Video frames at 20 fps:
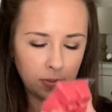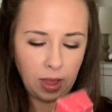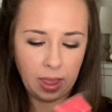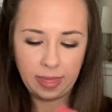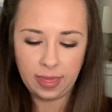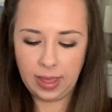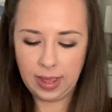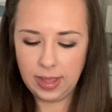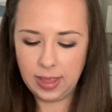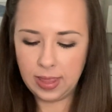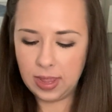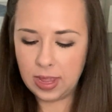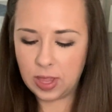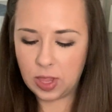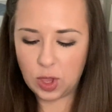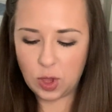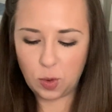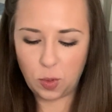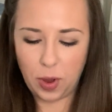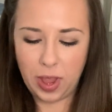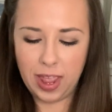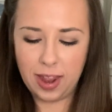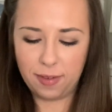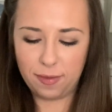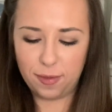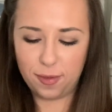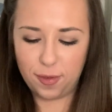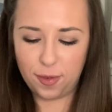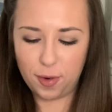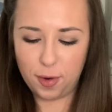This is sweet and
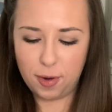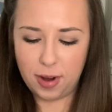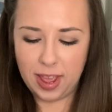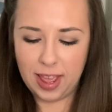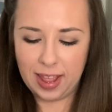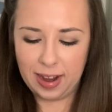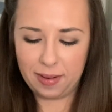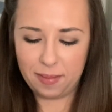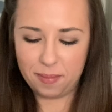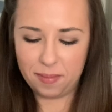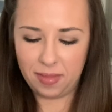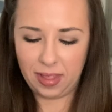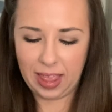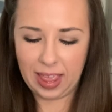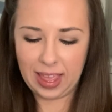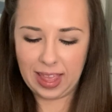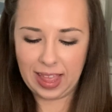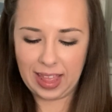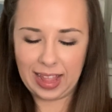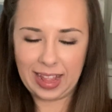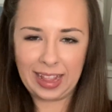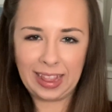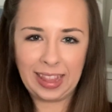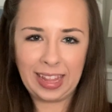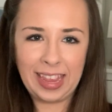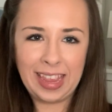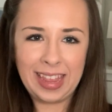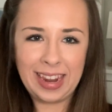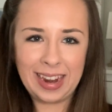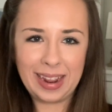fruity and like
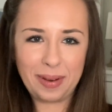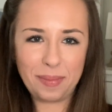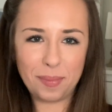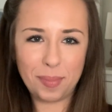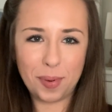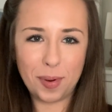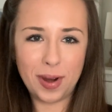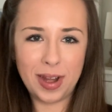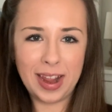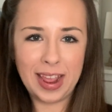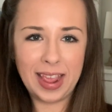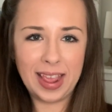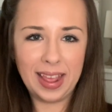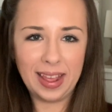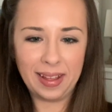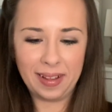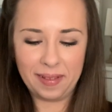clean and pretty.